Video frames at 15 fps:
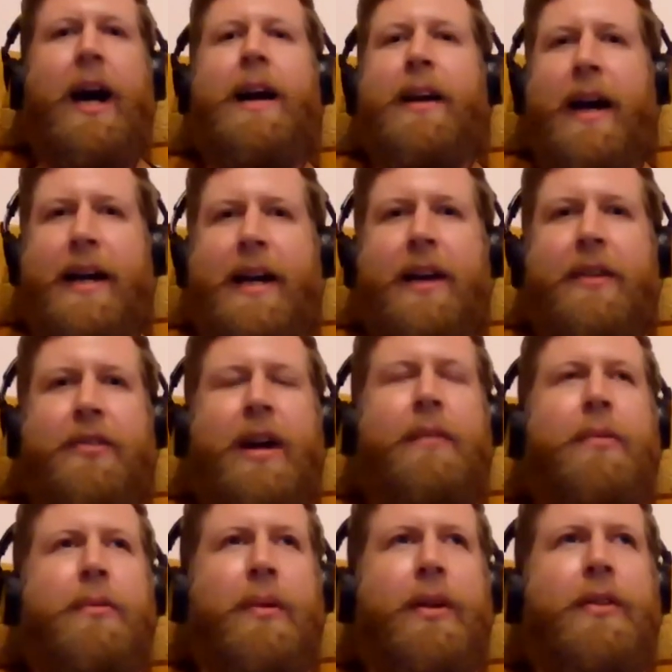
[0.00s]
I, I, guess I
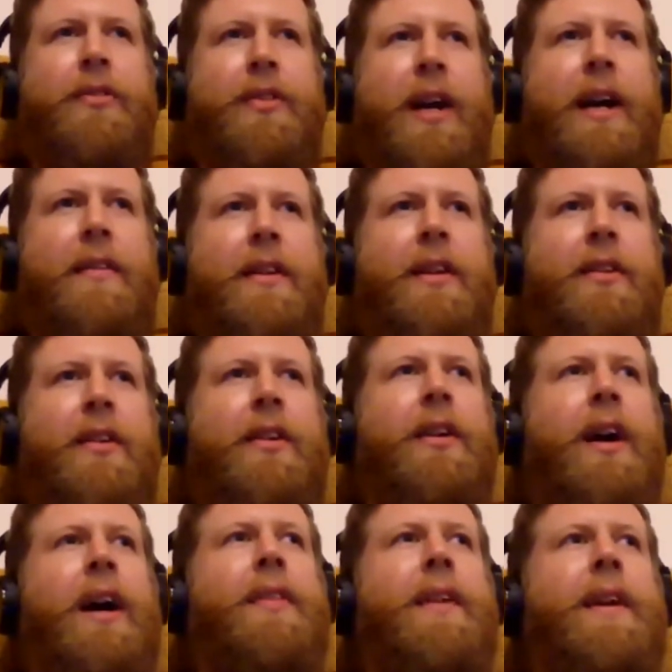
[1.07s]
would want to say that you know
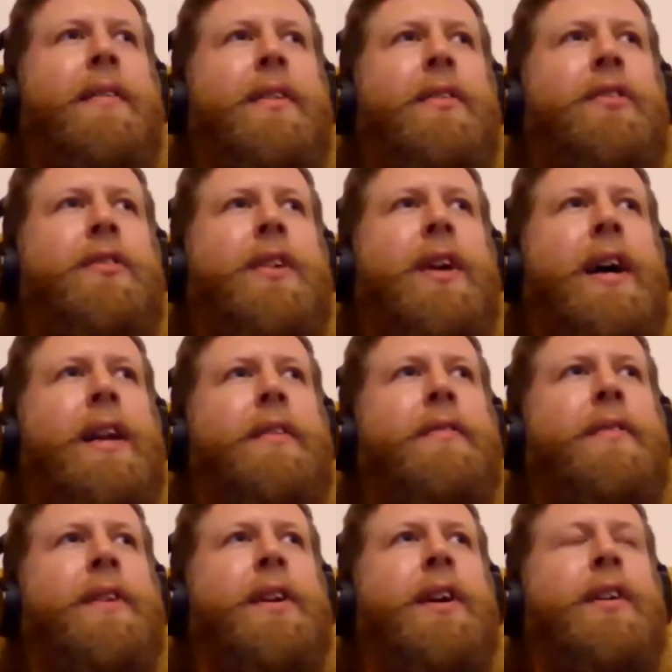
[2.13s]
I think this kind of
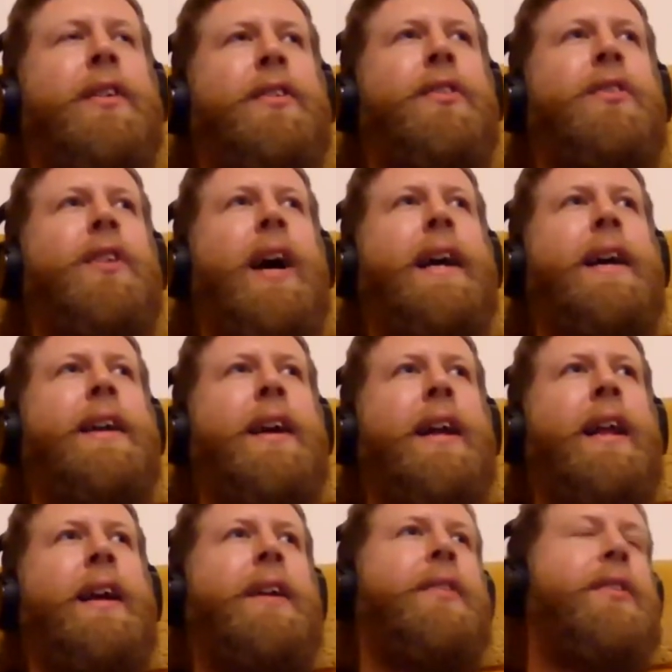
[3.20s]

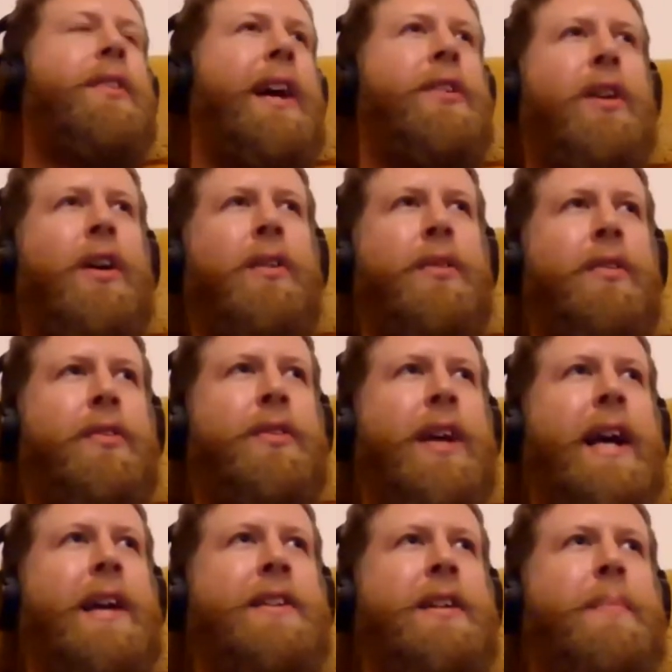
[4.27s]
psychedelic slash altered
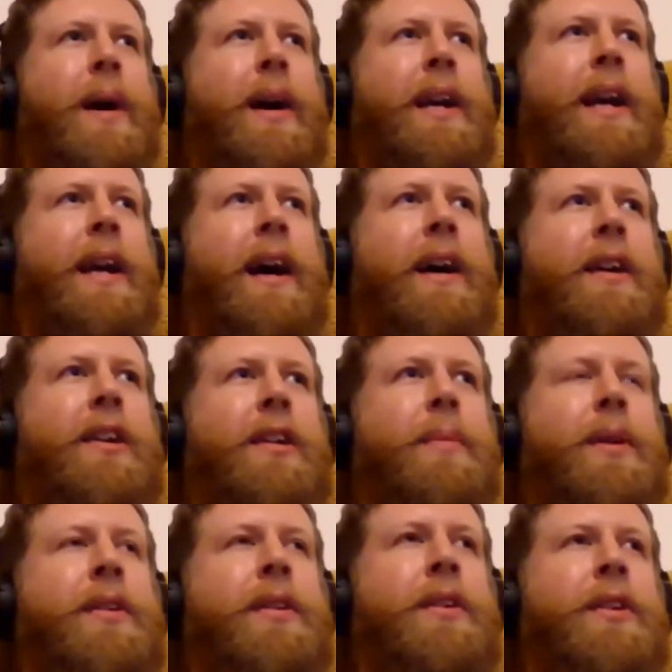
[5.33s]
state debunking
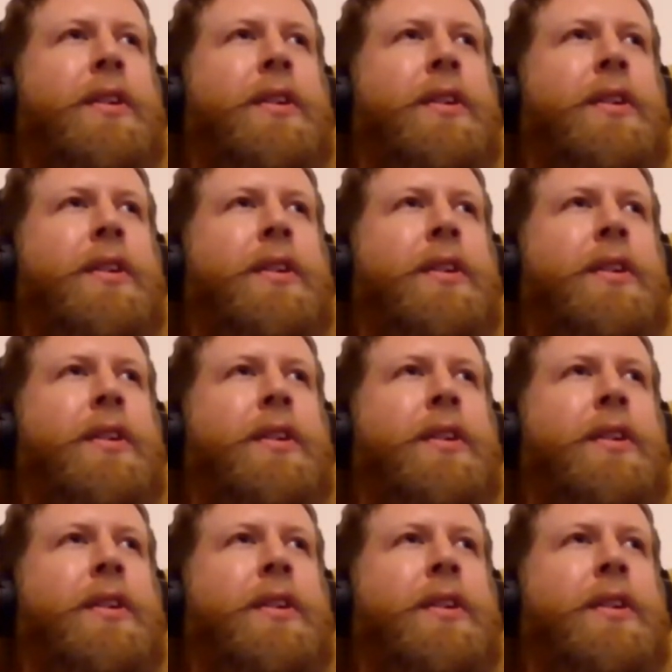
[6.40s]
argument